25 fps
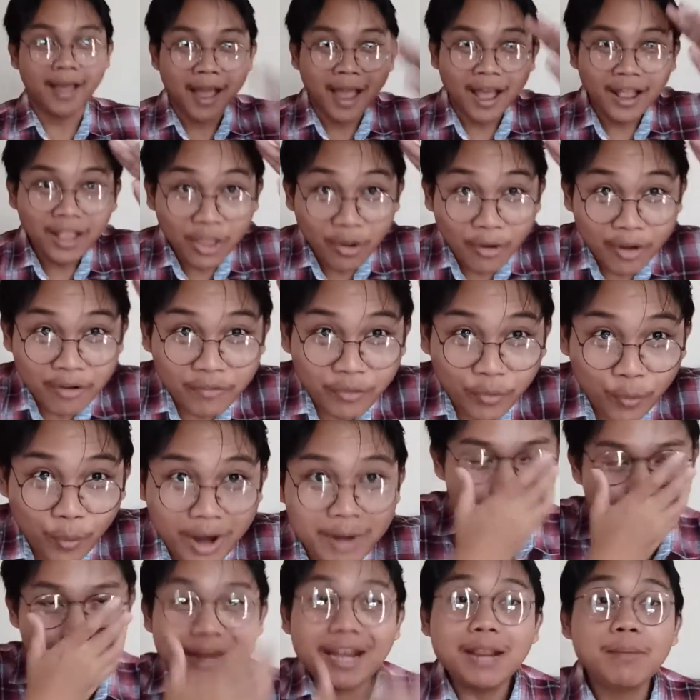Hello
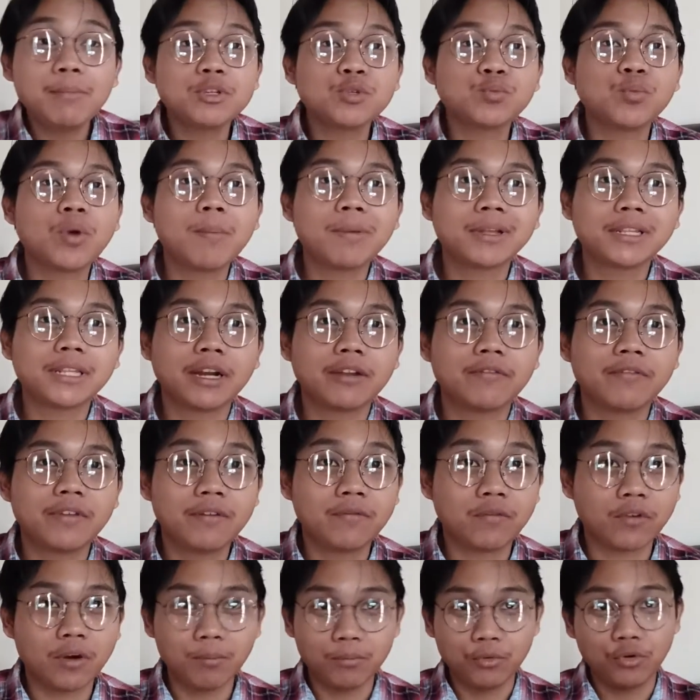everyone, my name is Refin
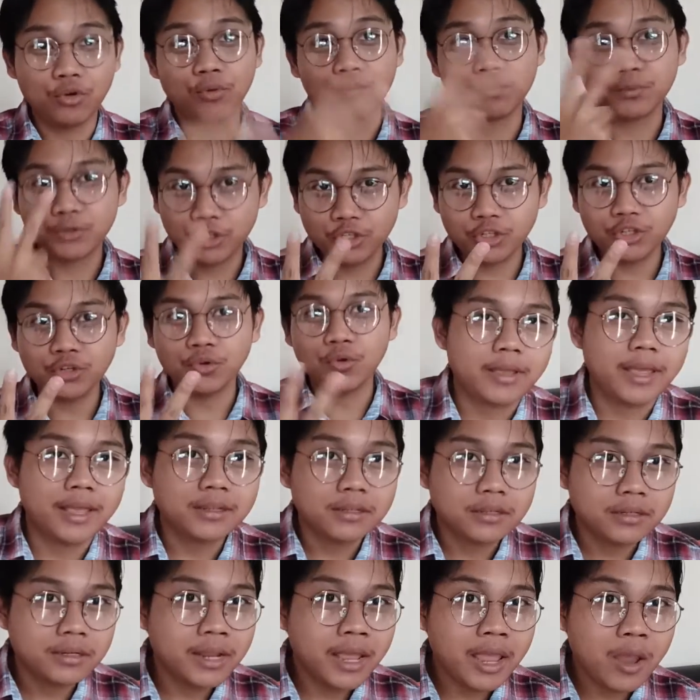from Group 2 and
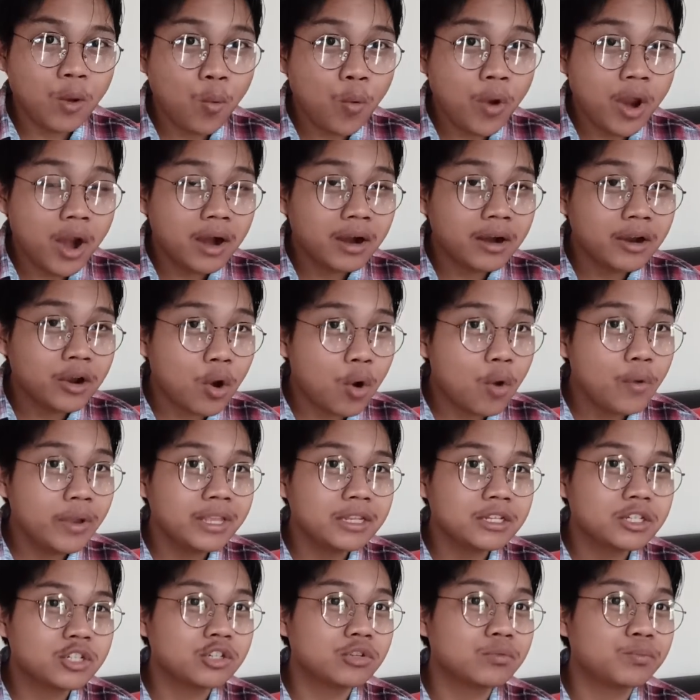today we're
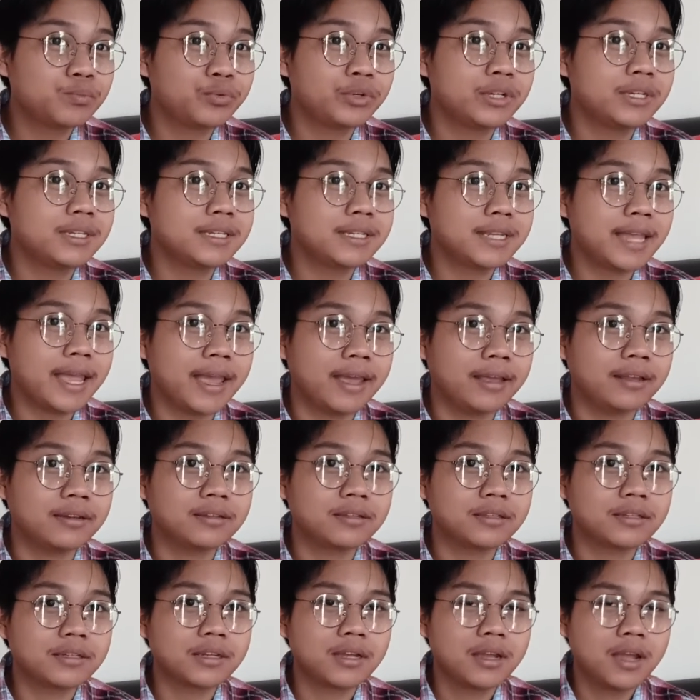going to
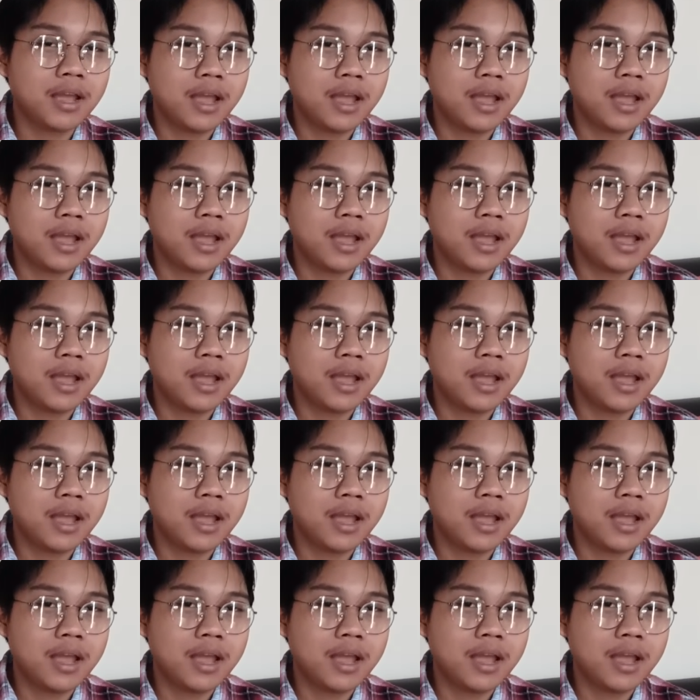present